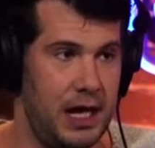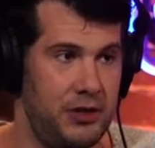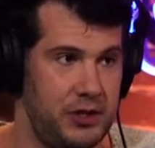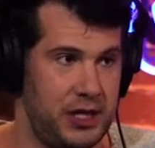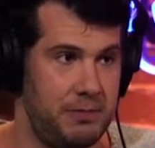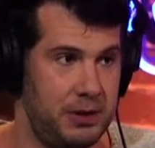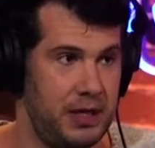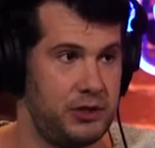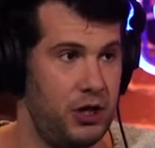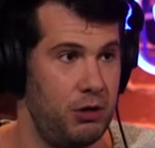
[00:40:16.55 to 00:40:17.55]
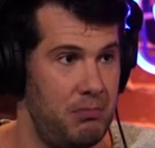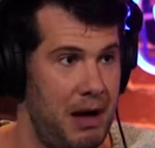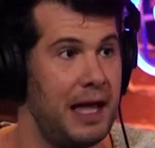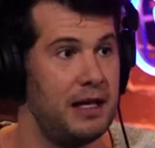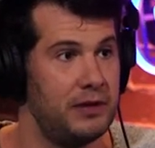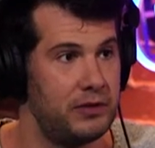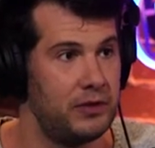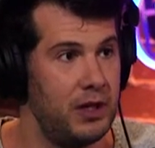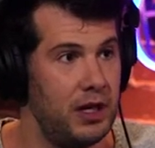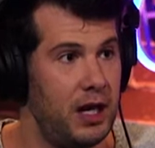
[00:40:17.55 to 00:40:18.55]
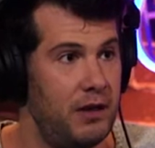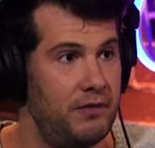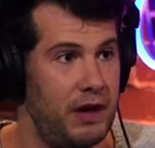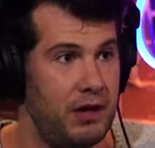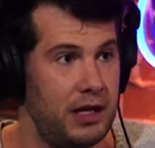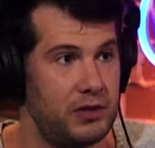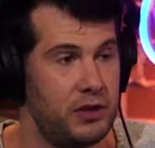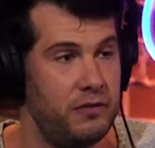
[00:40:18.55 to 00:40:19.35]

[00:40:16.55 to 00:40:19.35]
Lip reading: there is a plus or minus variance